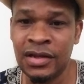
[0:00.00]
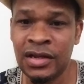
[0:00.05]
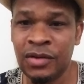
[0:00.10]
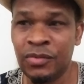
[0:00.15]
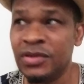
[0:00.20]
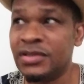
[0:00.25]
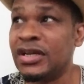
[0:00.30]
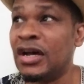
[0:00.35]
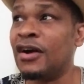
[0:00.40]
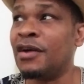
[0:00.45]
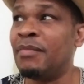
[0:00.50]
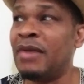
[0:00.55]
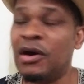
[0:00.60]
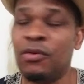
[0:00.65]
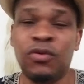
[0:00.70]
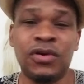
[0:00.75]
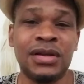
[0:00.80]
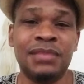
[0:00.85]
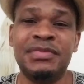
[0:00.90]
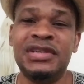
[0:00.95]
We're talking about
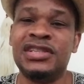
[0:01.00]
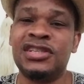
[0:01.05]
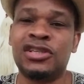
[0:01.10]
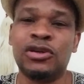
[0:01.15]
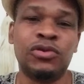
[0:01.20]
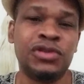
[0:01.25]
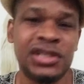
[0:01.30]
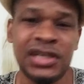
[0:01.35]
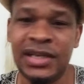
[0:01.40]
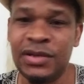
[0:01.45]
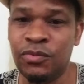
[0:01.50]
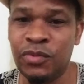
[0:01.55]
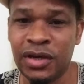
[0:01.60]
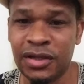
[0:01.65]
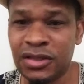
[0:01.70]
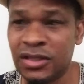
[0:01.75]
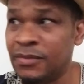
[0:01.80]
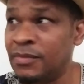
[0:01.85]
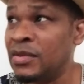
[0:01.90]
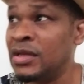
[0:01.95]
wanting to be socially
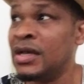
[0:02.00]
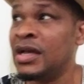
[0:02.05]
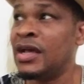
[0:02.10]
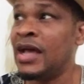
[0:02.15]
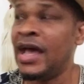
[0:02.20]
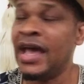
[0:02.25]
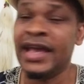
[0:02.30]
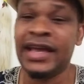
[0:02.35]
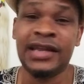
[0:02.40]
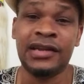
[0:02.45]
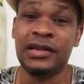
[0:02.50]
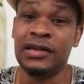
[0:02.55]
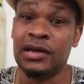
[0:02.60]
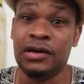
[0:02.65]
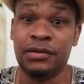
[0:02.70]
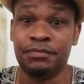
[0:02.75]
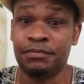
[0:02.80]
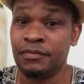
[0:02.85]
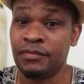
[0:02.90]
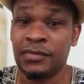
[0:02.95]
with them, hanging it up.